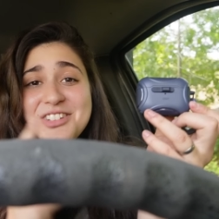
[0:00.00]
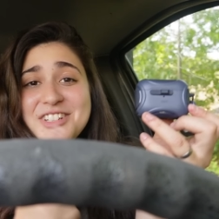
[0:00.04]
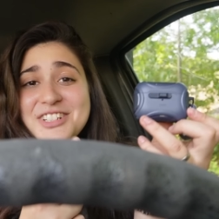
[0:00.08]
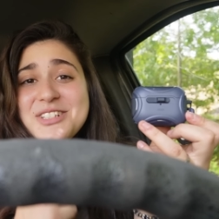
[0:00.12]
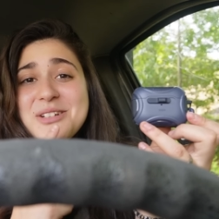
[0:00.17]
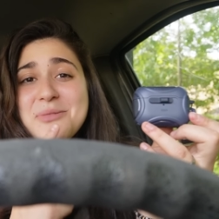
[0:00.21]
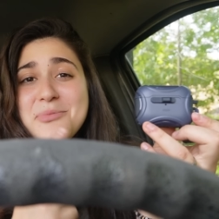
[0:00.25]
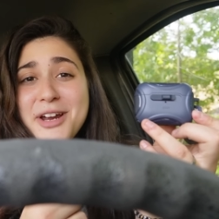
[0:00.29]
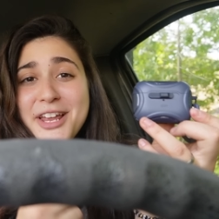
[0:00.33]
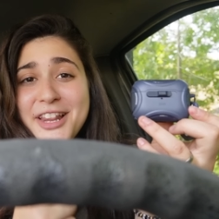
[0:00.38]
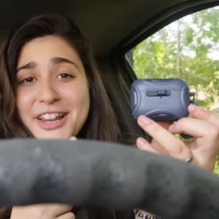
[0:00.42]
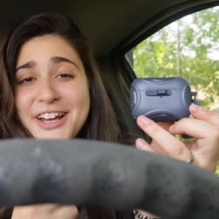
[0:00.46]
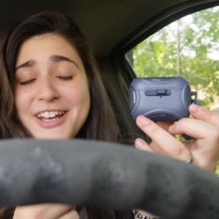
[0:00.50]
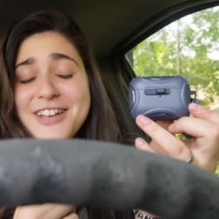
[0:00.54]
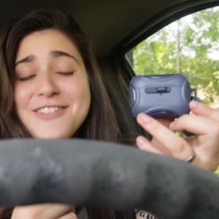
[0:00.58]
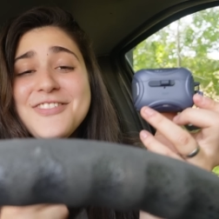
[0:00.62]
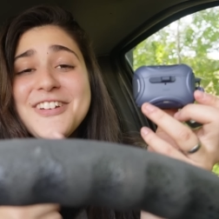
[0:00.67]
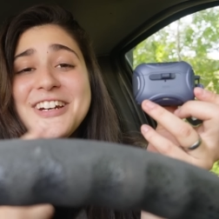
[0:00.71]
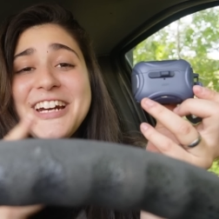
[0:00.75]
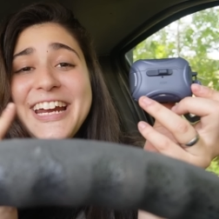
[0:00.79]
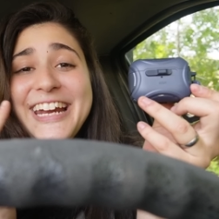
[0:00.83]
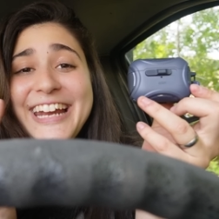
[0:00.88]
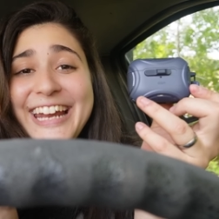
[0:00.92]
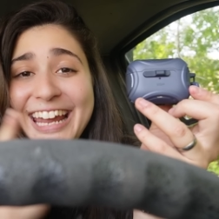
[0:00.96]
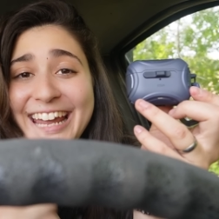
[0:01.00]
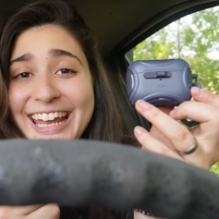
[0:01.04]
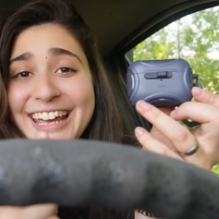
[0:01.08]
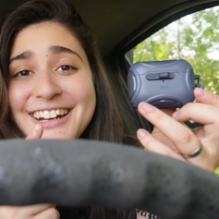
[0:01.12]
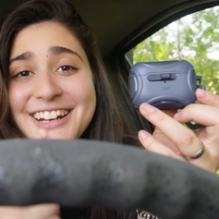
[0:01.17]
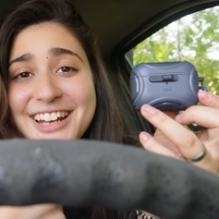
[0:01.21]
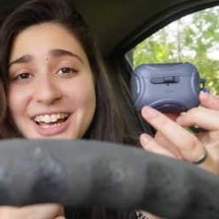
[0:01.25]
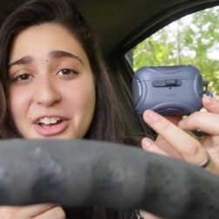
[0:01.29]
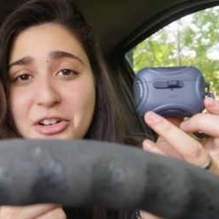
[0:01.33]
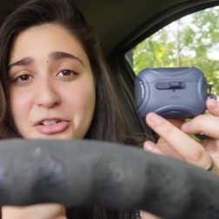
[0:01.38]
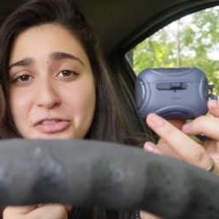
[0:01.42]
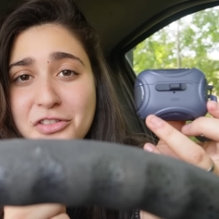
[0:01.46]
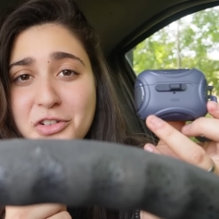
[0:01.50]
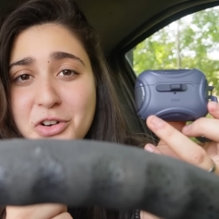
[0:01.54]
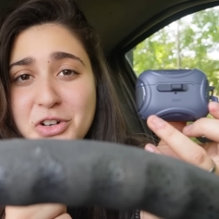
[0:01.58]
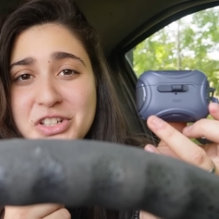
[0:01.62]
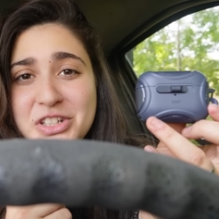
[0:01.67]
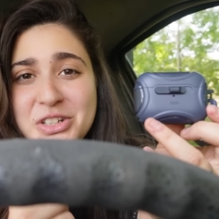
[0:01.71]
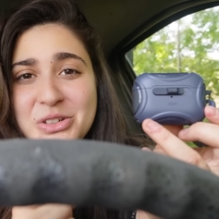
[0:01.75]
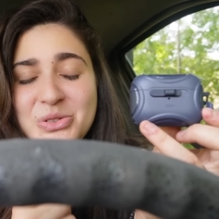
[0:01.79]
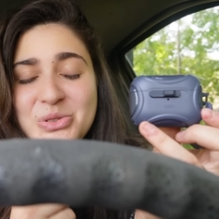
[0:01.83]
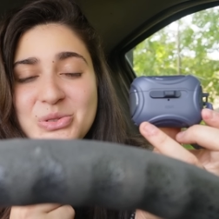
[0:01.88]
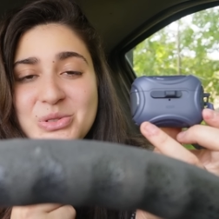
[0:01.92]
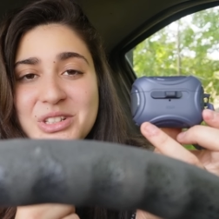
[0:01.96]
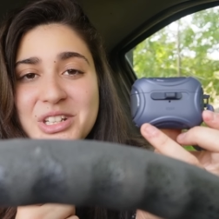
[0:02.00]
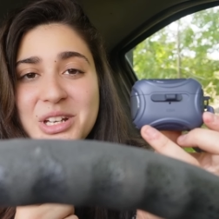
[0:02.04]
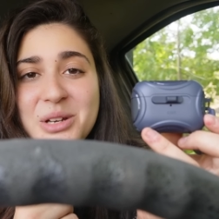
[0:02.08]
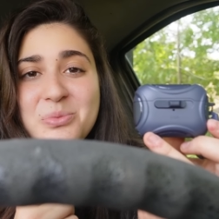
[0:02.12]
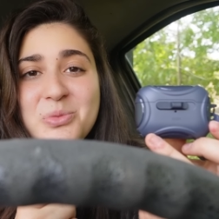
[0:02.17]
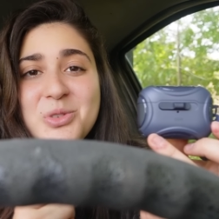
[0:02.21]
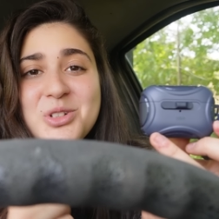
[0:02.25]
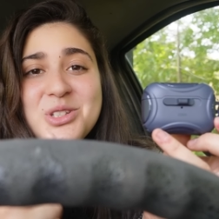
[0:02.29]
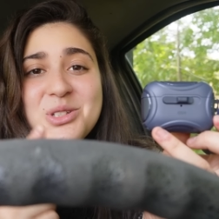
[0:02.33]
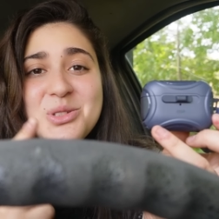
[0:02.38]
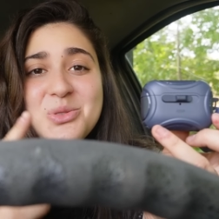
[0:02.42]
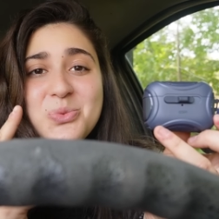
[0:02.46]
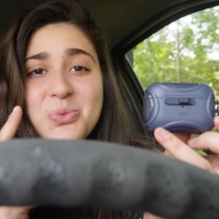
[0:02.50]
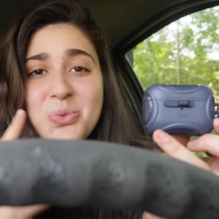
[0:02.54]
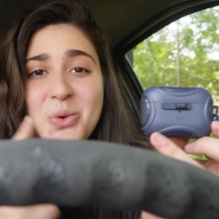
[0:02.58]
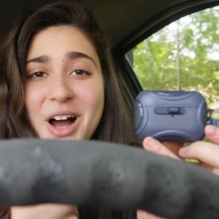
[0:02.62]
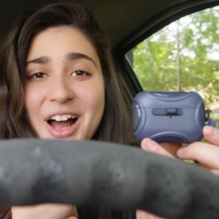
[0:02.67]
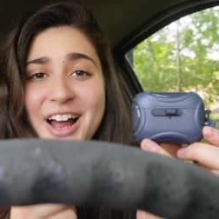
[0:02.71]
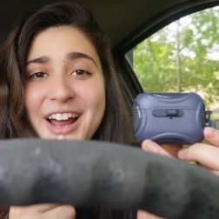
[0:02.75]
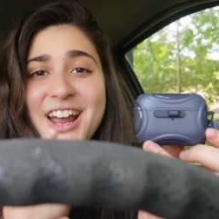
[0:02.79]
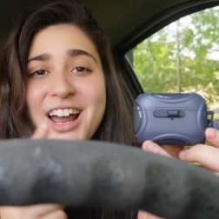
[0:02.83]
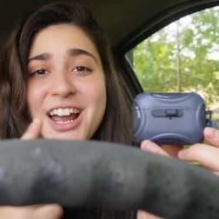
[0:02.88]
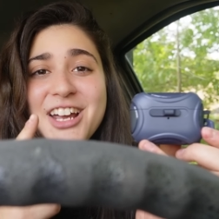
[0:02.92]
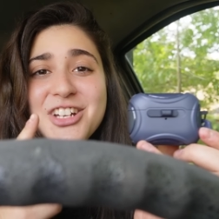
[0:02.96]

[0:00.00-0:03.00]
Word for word: these are my life, and I cannot afford to lose them, which is why